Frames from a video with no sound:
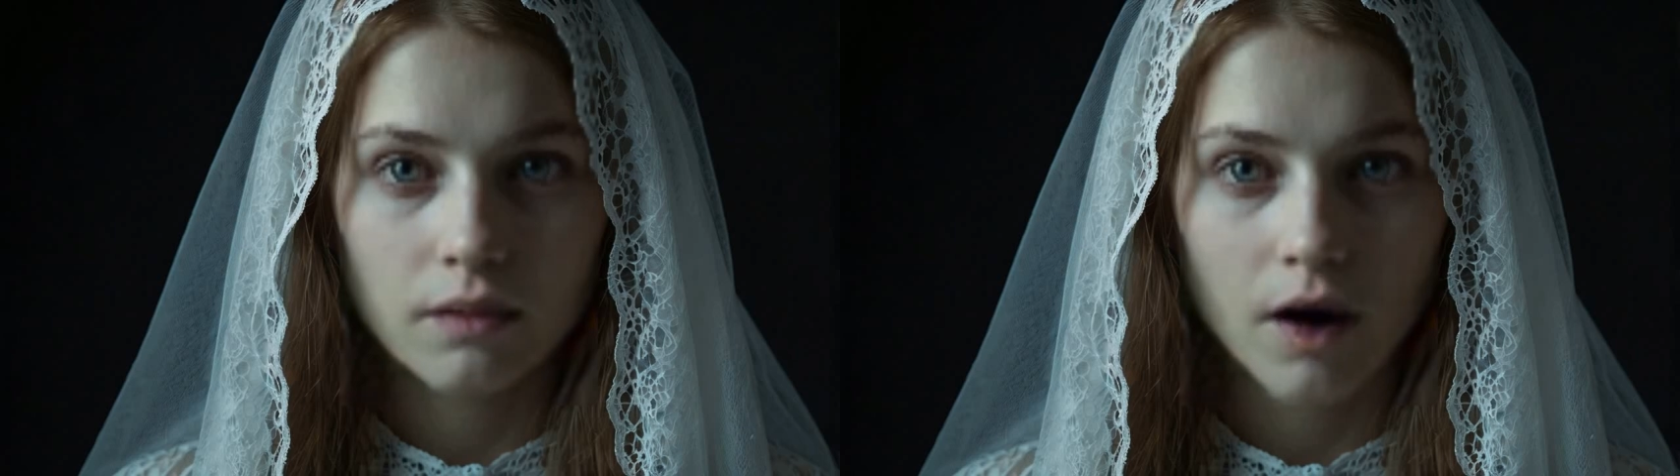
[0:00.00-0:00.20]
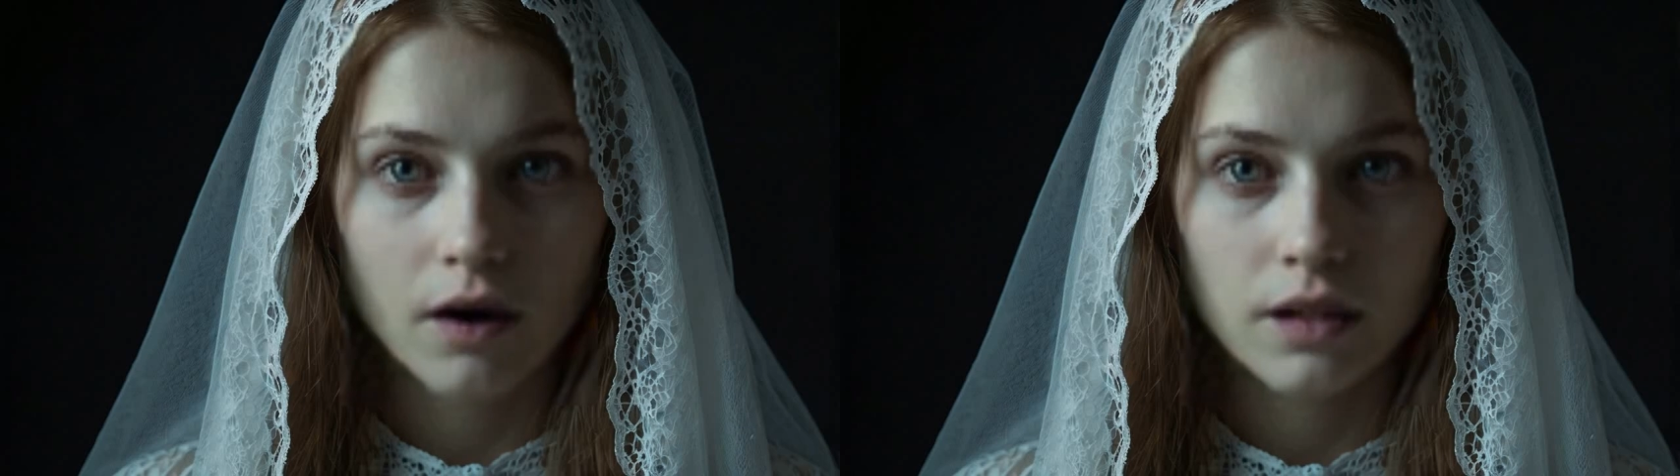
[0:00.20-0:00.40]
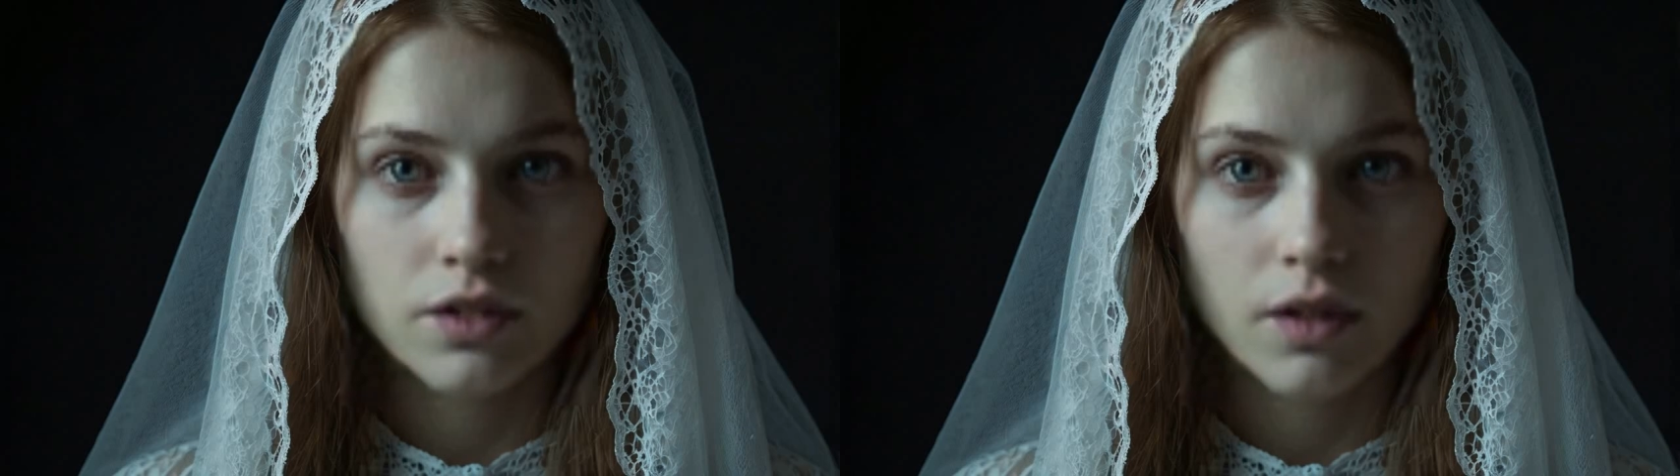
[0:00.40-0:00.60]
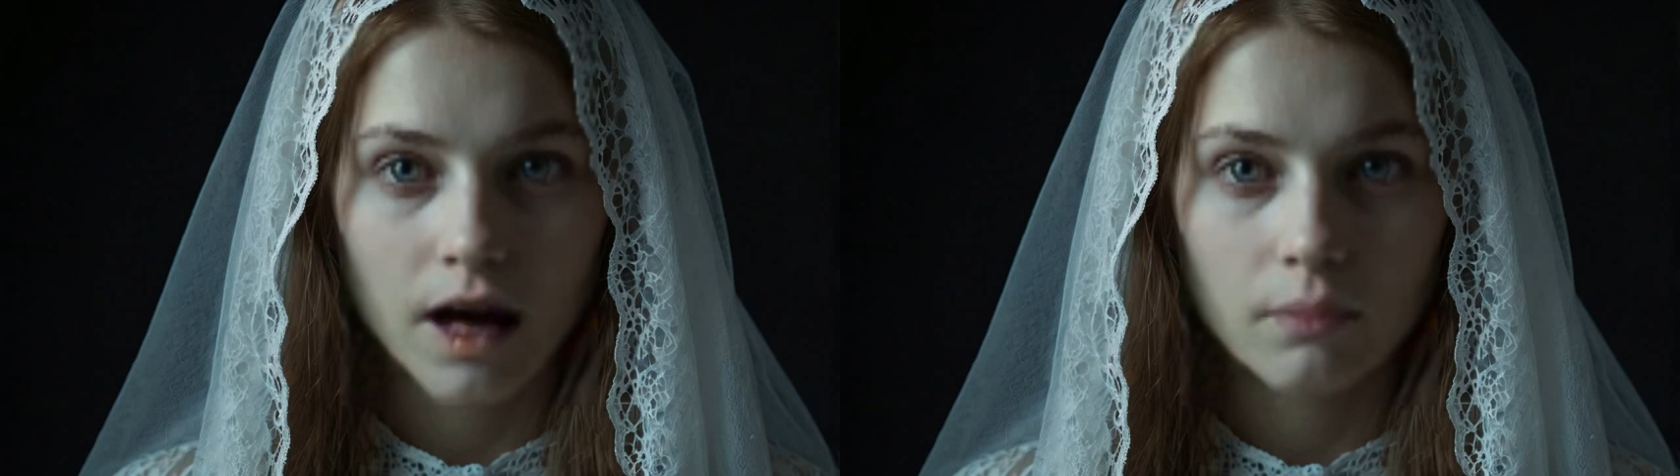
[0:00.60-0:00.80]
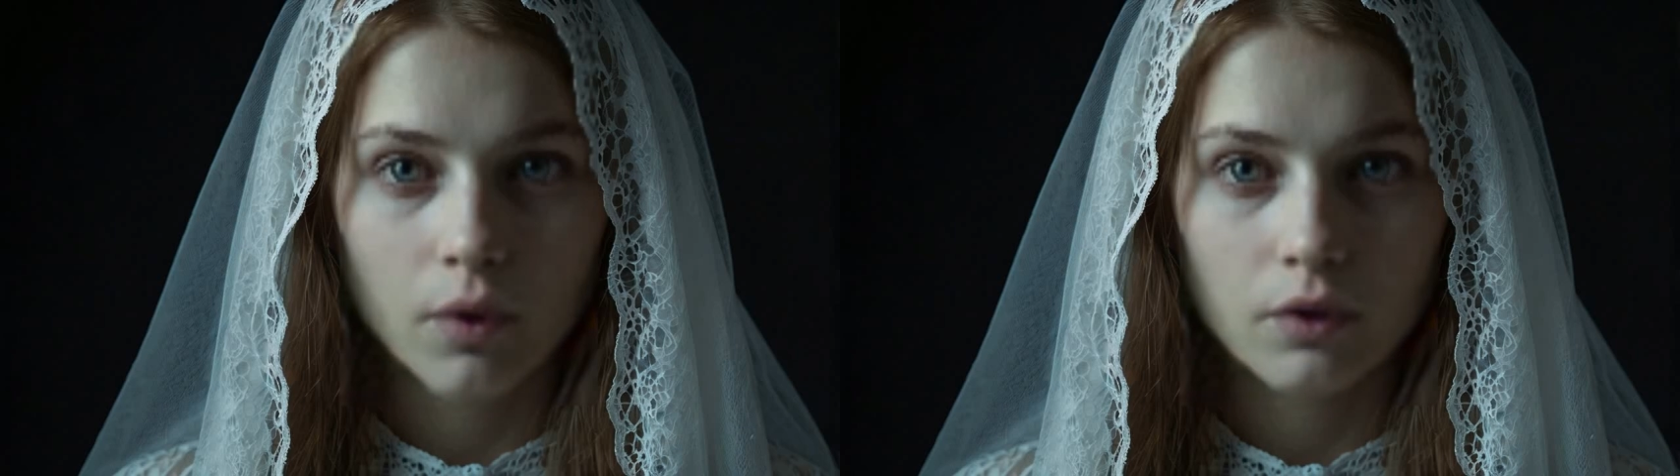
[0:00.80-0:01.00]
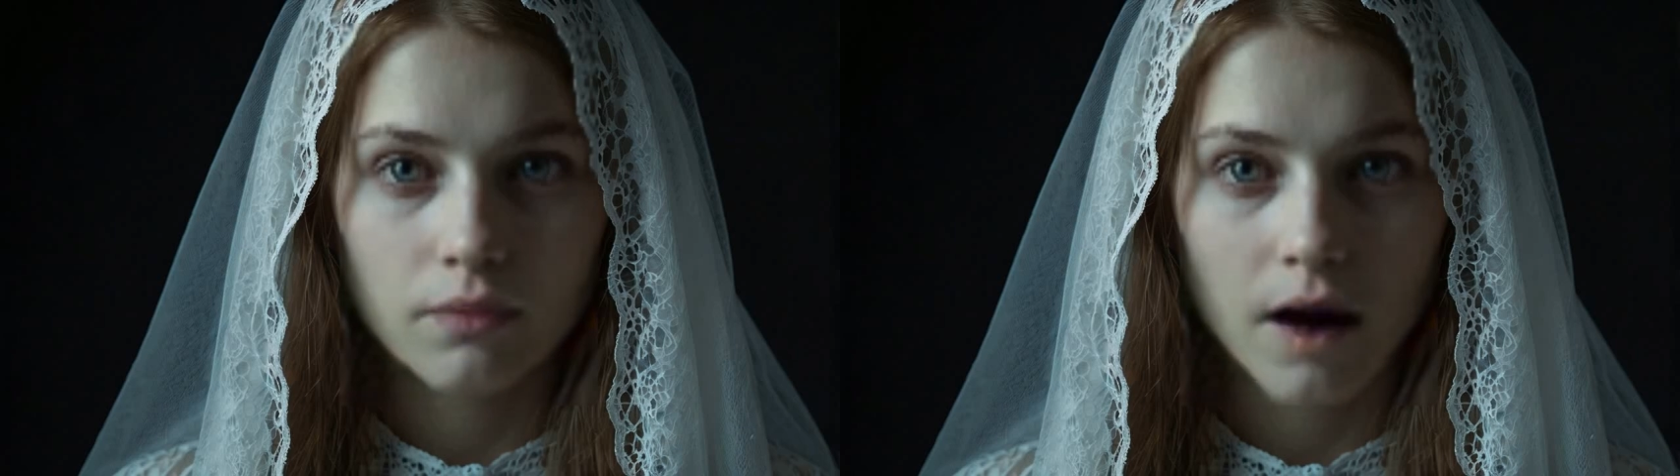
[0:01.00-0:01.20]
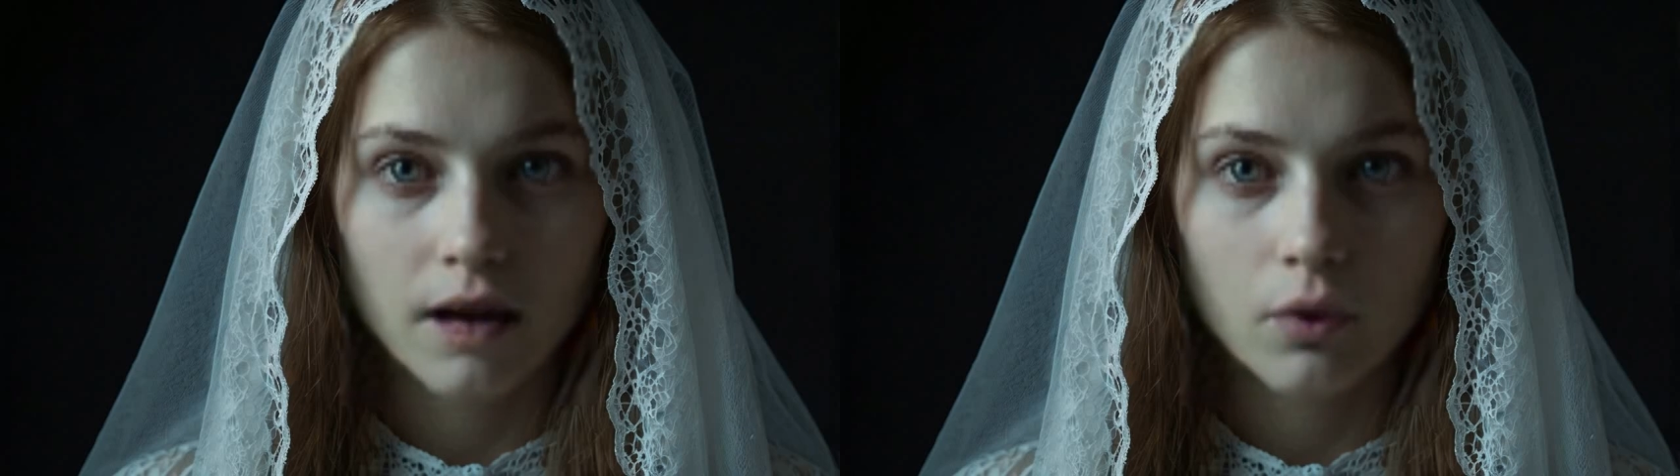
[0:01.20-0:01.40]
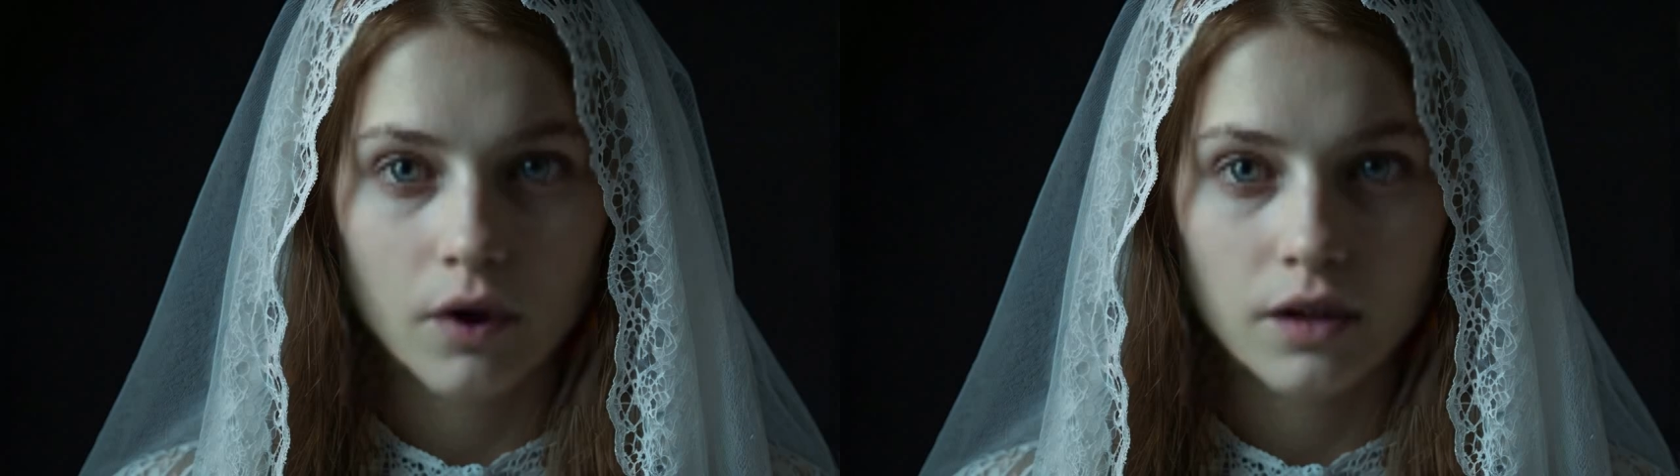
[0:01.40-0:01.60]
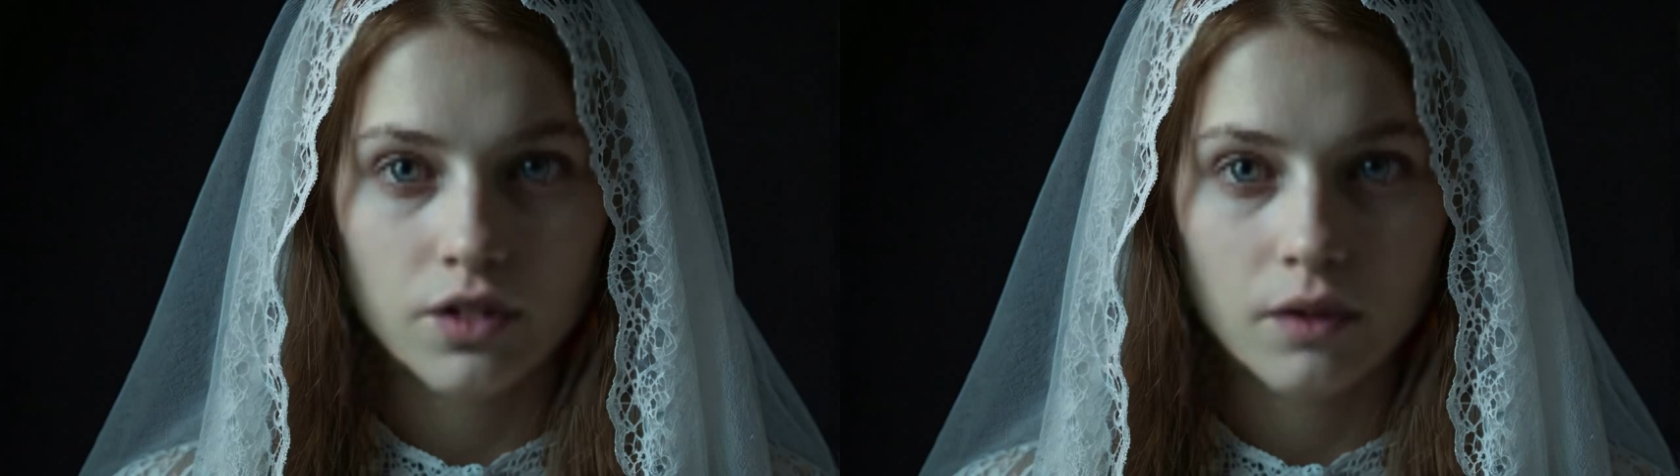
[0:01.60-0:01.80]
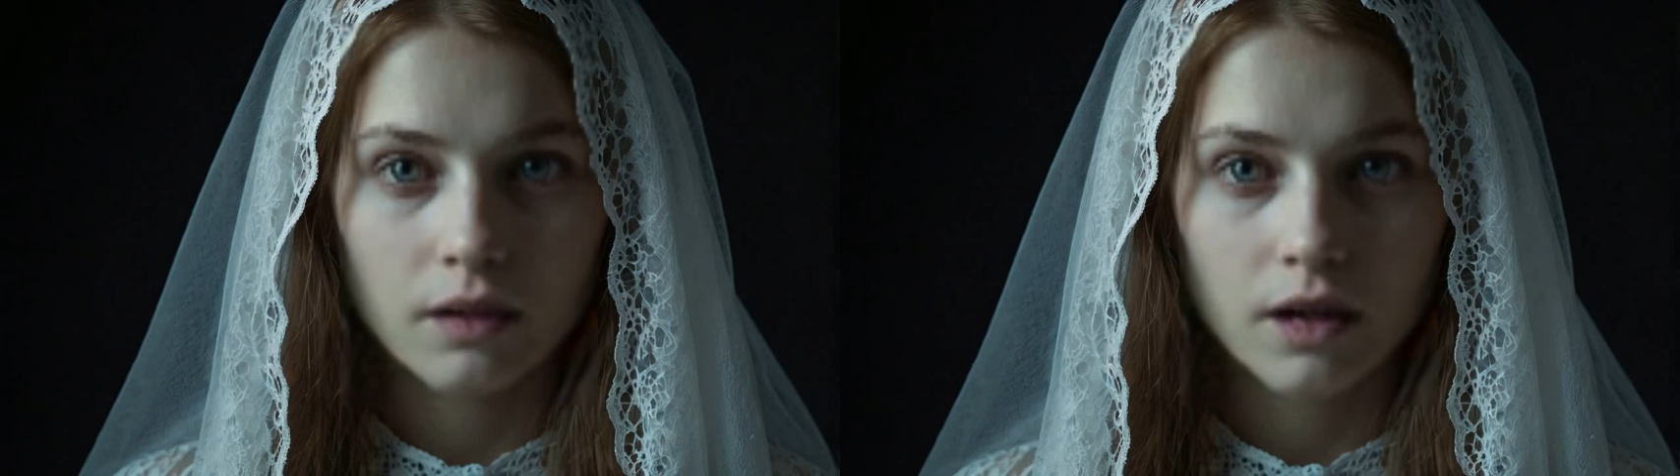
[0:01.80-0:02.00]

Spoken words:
Holly scrambled backward,